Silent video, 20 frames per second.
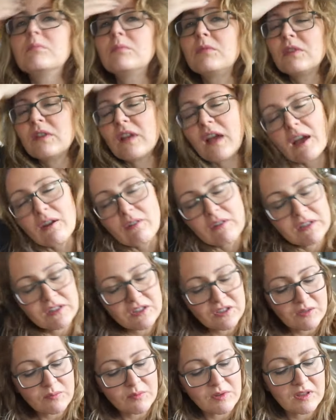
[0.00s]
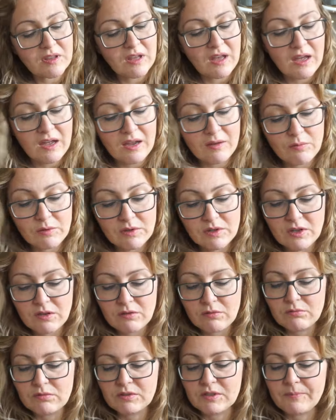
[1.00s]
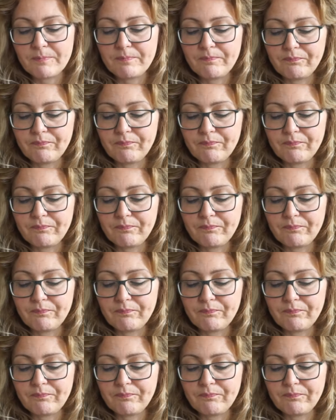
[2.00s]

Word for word: pull it out into something that I will use.